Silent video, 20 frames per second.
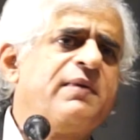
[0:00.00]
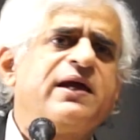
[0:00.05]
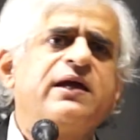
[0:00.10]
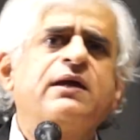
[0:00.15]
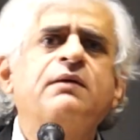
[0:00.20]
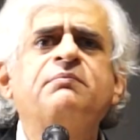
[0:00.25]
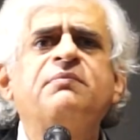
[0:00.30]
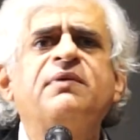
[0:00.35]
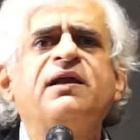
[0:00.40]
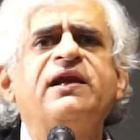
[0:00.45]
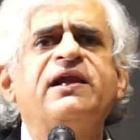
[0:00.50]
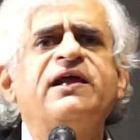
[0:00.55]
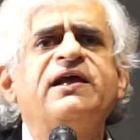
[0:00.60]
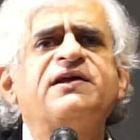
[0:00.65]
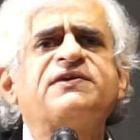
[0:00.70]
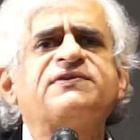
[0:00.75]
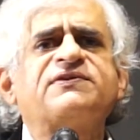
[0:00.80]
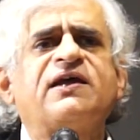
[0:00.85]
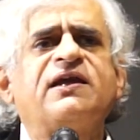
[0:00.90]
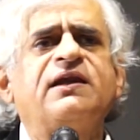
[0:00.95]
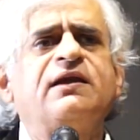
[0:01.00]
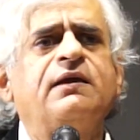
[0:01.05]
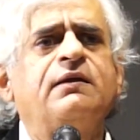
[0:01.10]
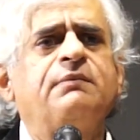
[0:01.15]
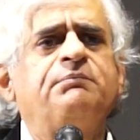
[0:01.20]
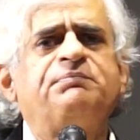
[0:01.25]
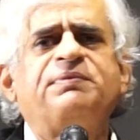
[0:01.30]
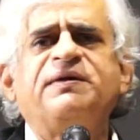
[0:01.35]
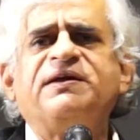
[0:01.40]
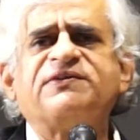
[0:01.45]
by MLAs and
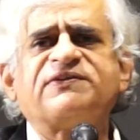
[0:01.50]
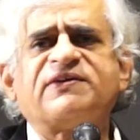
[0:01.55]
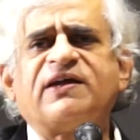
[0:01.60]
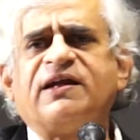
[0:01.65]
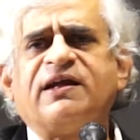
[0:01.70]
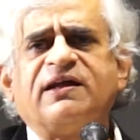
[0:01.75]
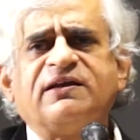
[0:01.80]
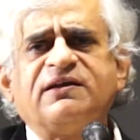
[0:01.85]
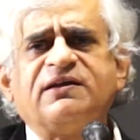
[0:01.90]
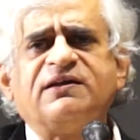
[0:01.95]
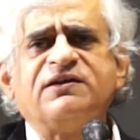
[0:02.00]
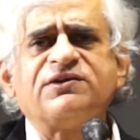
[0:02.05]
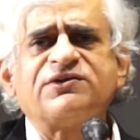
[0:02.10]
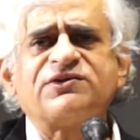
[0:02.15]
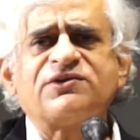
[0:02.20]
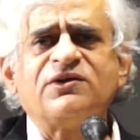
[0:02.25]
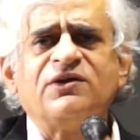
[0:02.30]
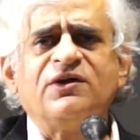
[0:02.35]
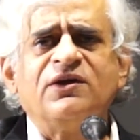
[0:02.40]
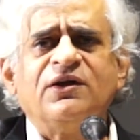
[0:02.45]
MPs and others